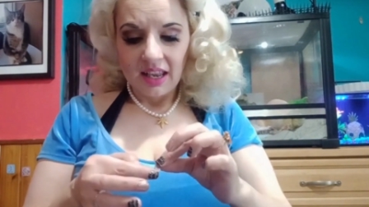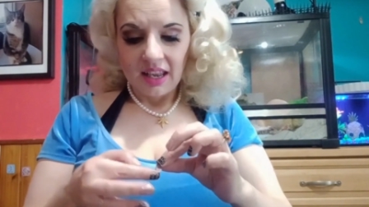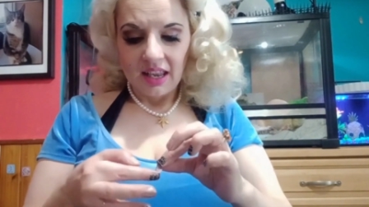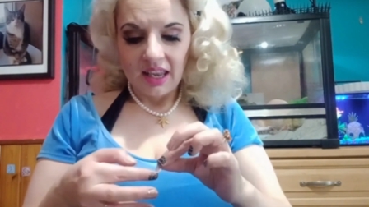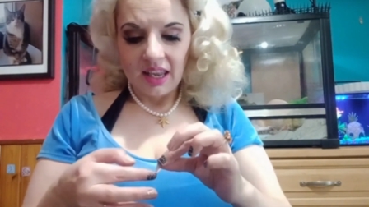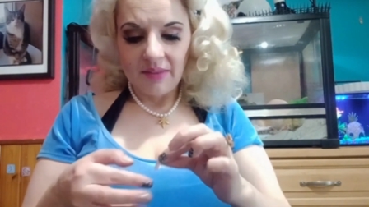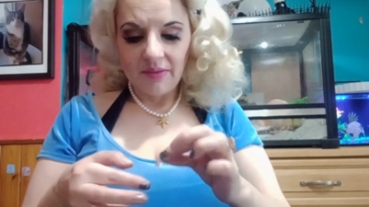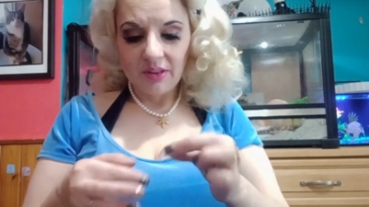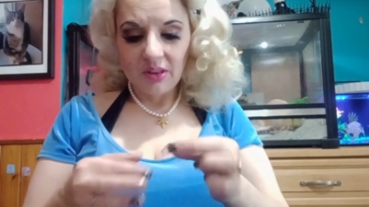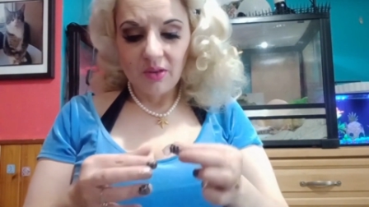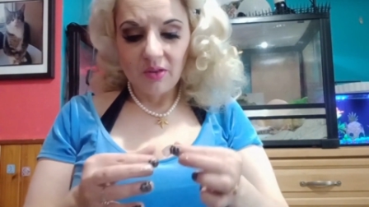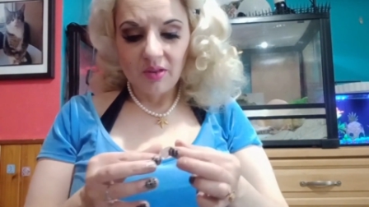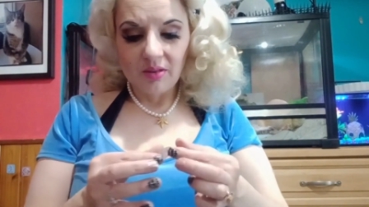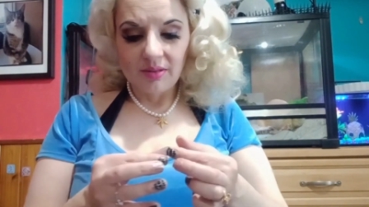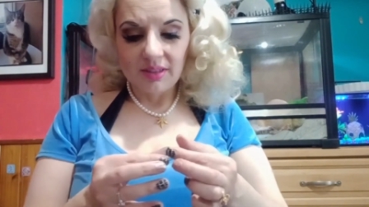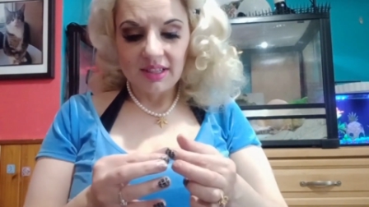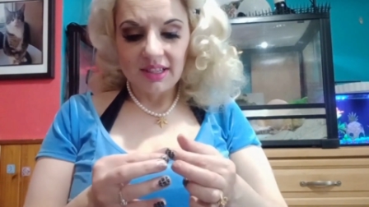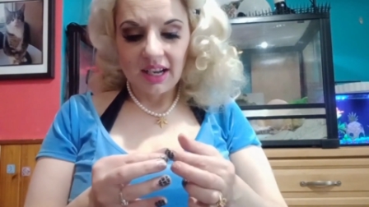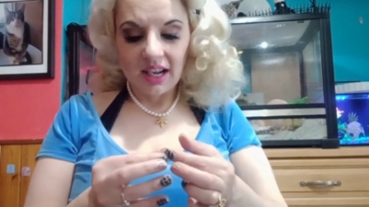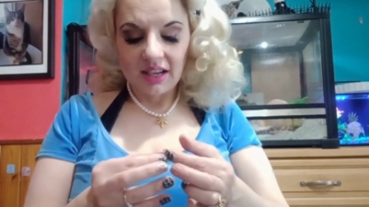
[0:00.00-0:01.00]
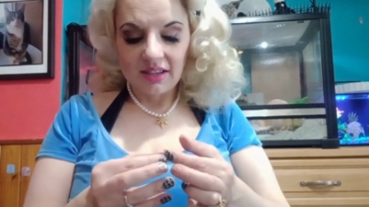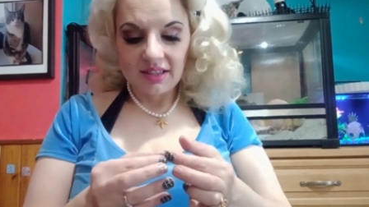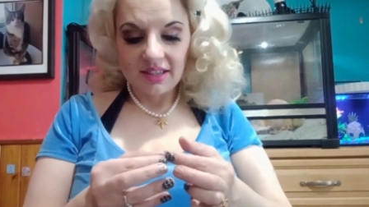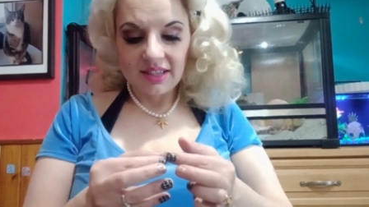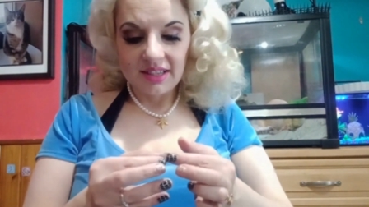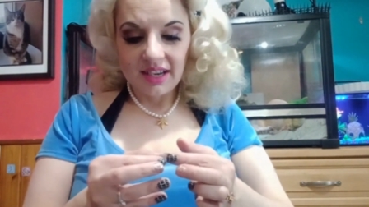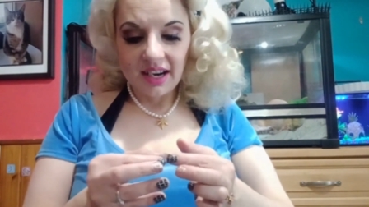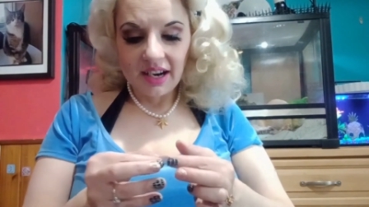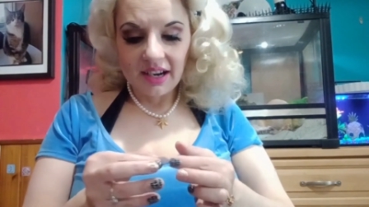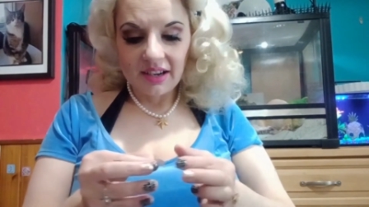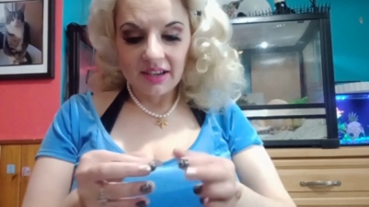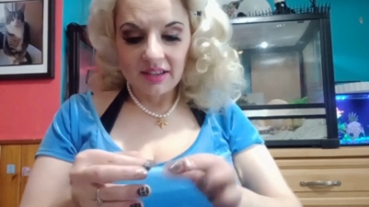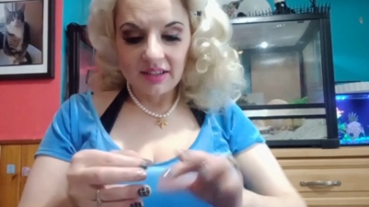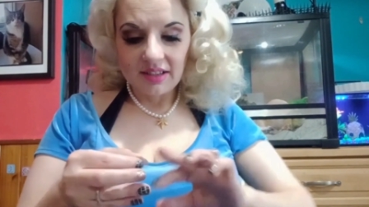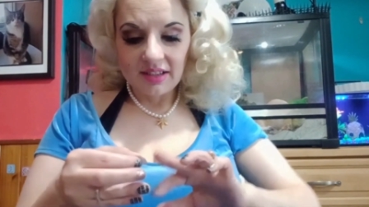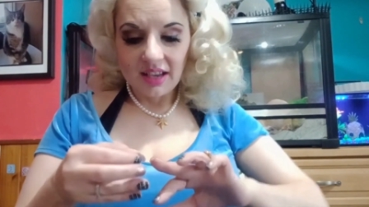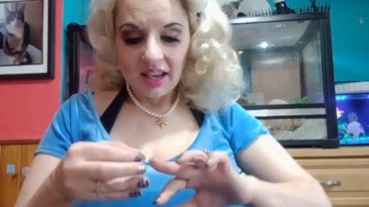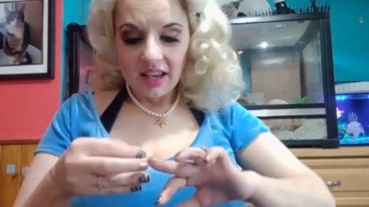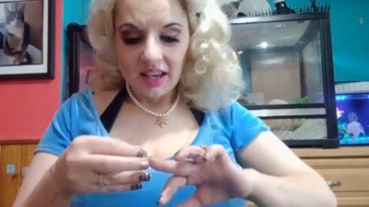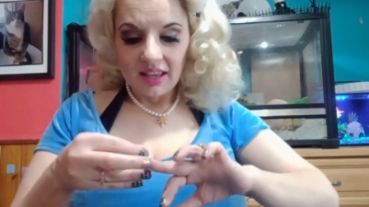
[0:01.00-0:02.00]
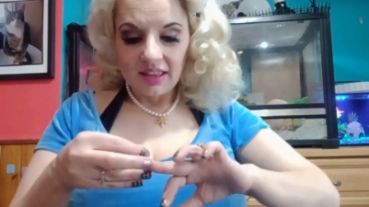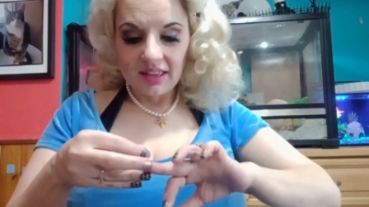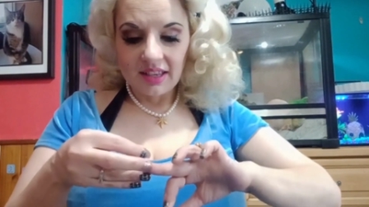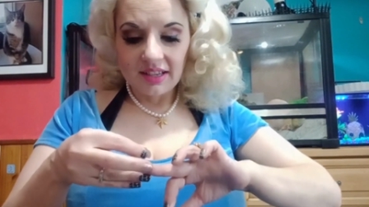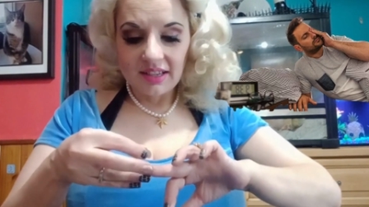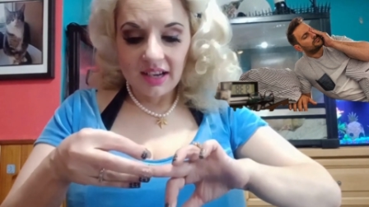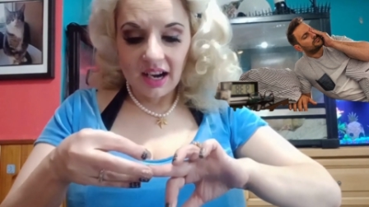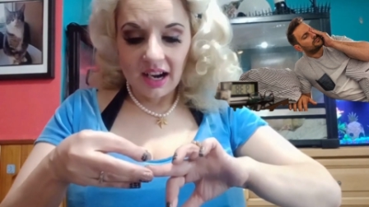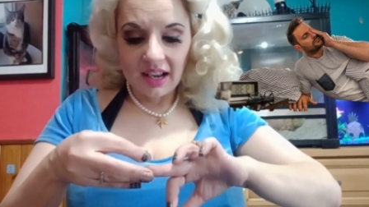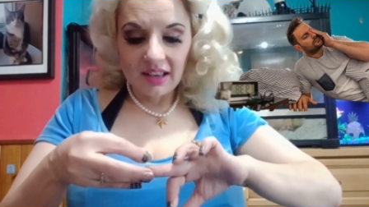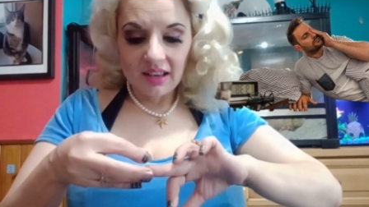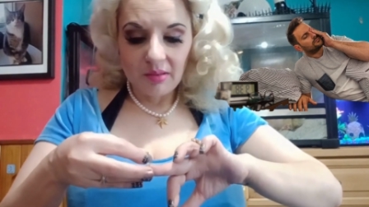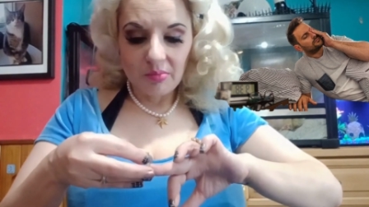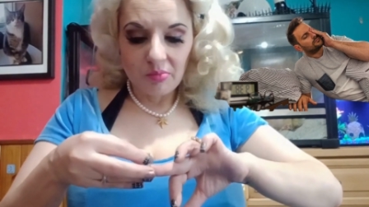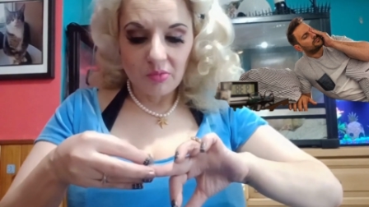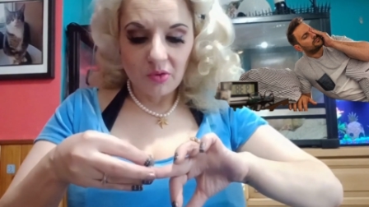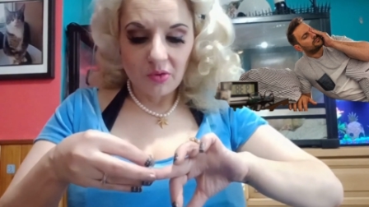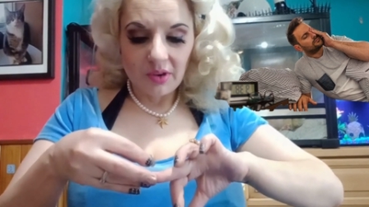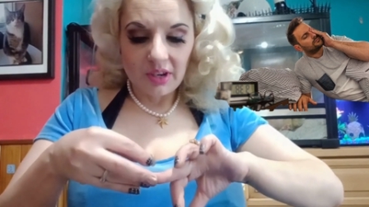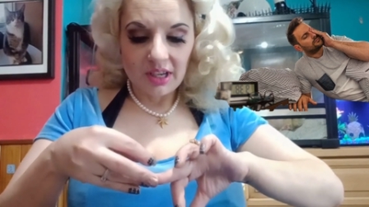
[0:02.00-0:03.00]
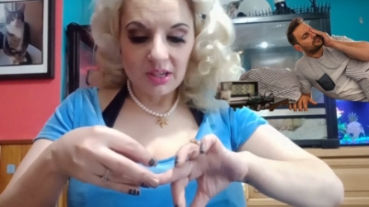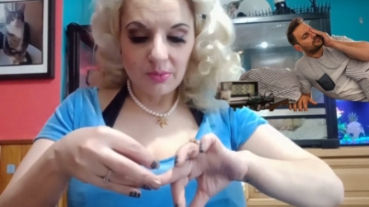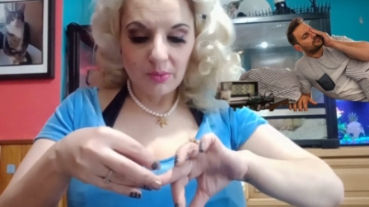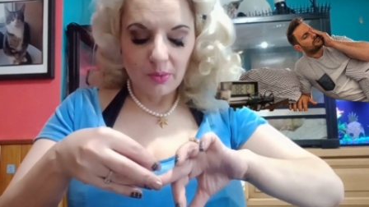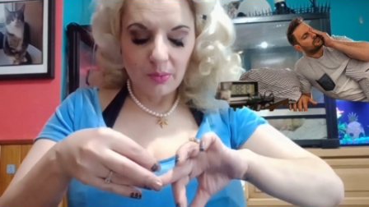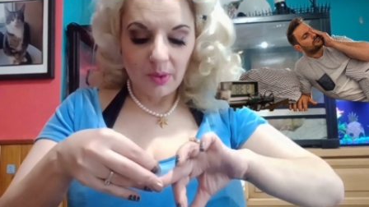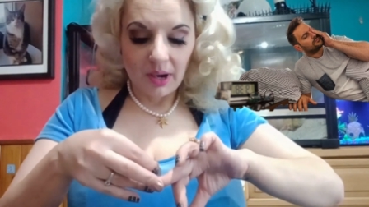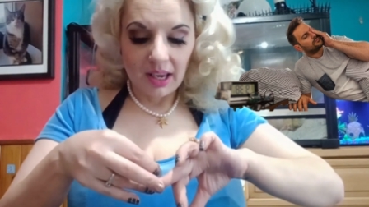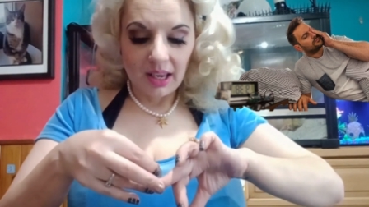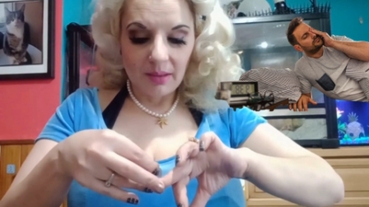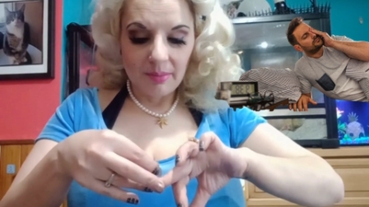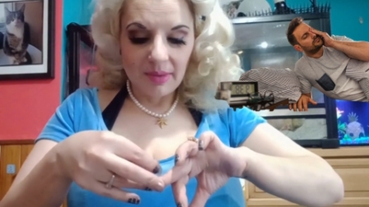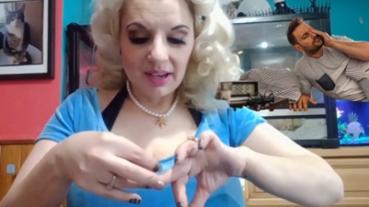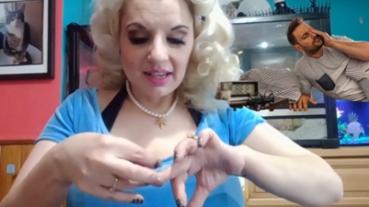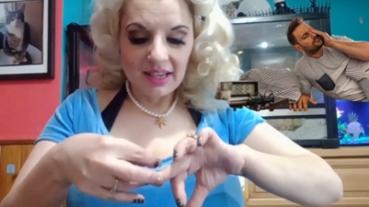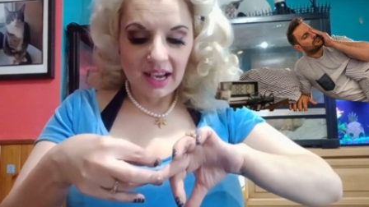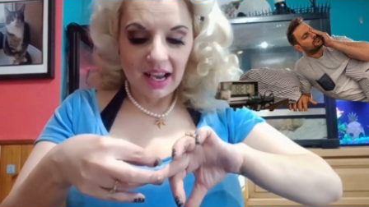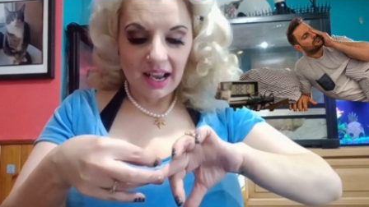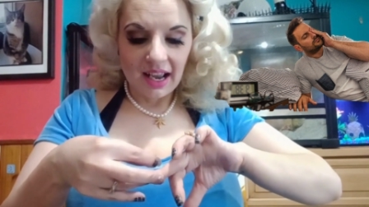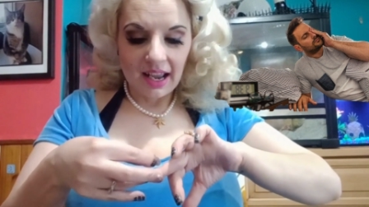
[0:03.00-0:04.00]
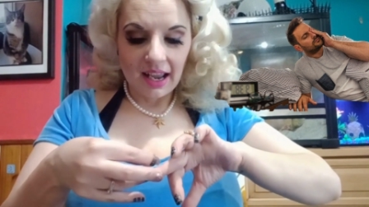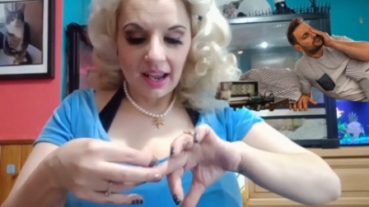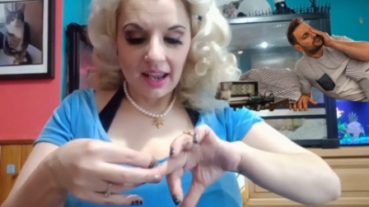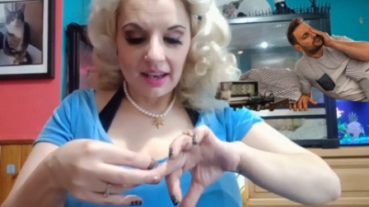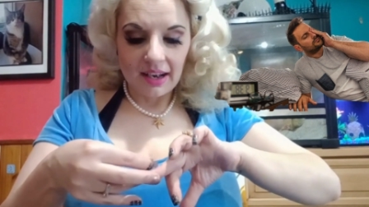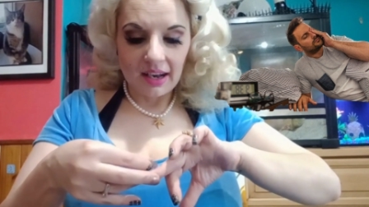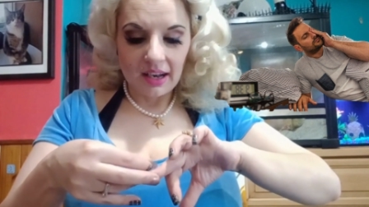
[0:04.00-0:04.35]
Even though it was downstairs, the dial-up noise would wake up my dad,